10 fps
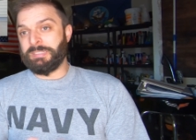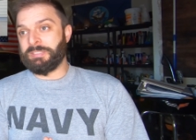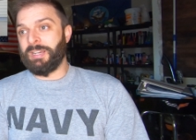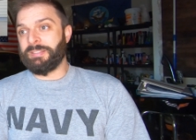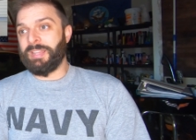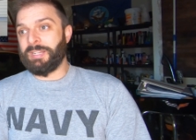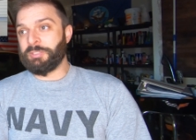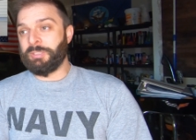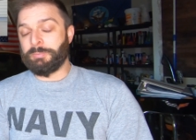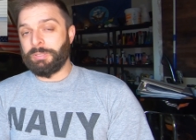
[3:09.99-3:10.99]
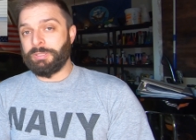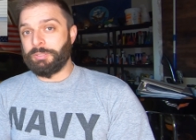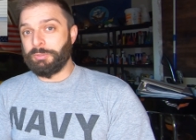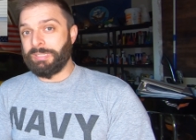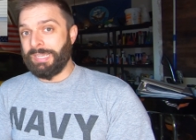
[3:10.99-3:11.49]
It's not that slippery
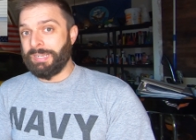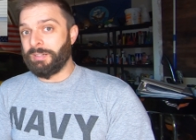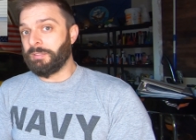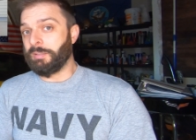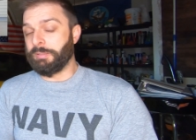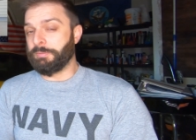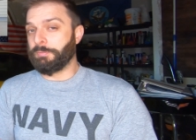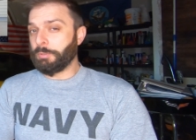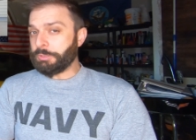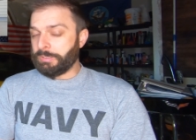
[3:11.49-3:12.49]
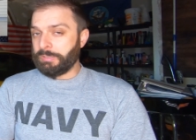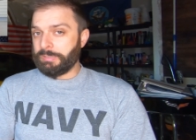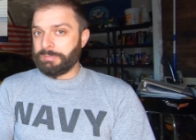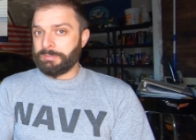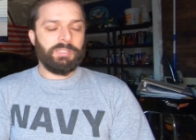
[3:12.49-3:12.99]
through the air,
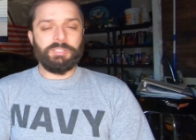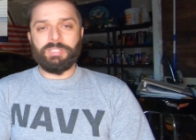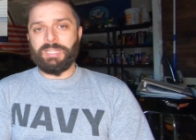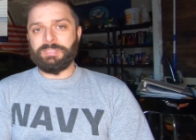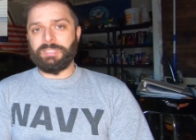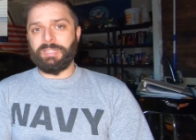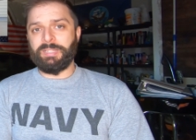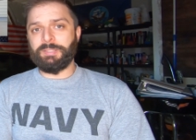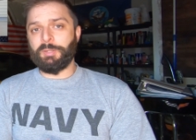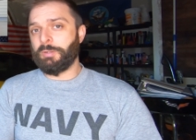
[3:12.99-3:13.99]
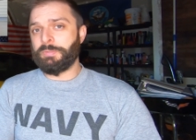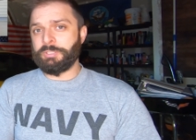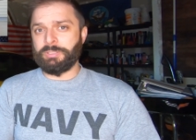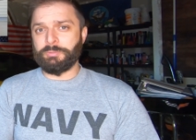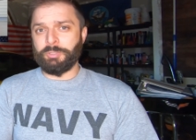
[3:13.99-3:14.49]
unfortunately. This has a
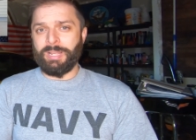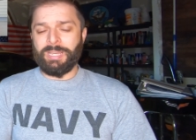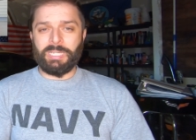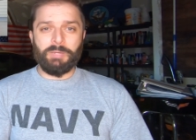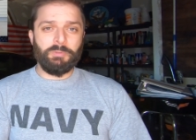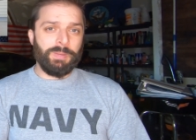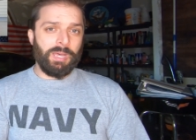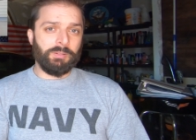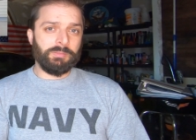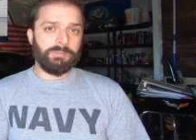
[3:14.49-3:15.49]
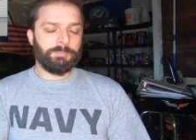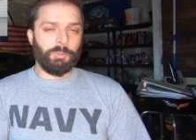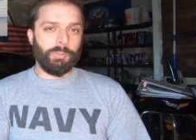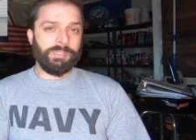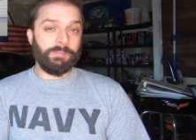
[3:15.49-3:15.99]
coefficient of drag of about
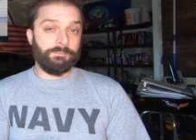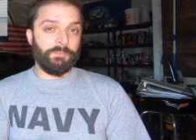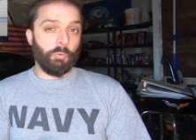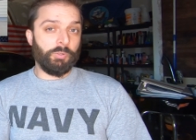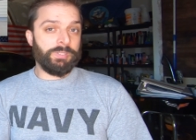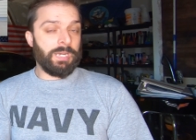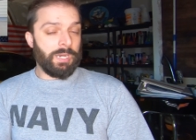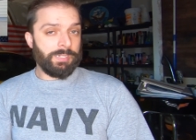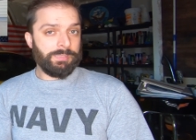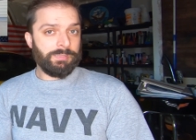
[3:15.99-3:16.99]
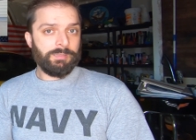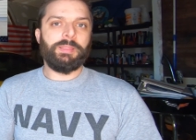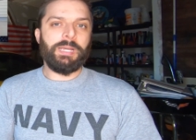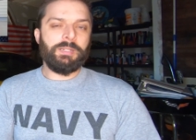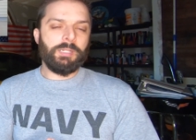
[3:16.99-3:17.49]
0.49,
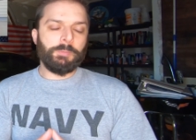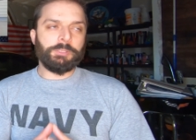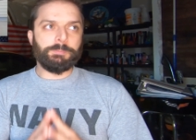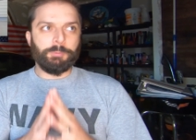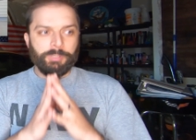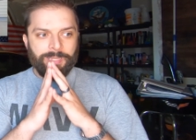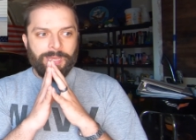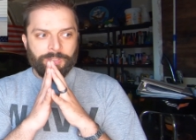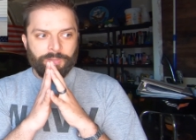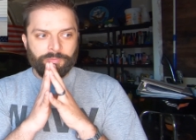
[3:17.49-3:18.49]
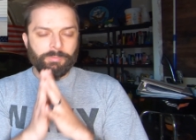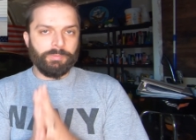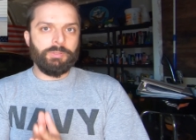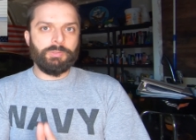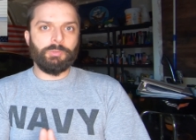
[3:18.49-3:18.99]
that number's pretty accurate from a
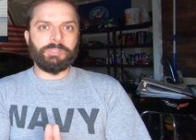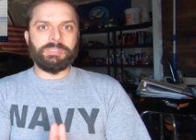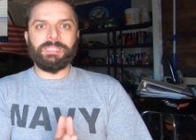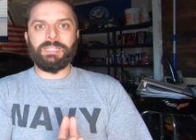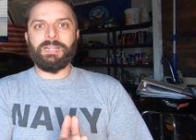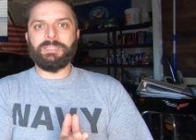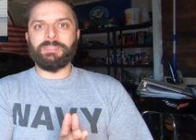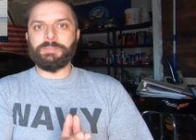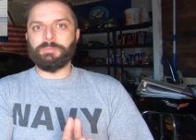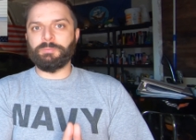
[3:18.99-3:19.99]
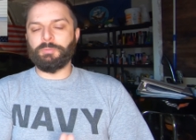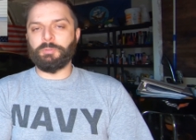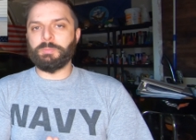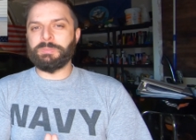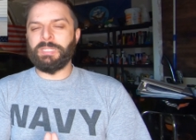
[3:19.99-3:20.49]
few sources I got on different
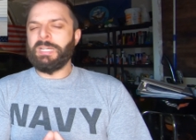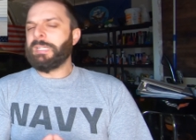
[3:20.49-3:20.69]
forums.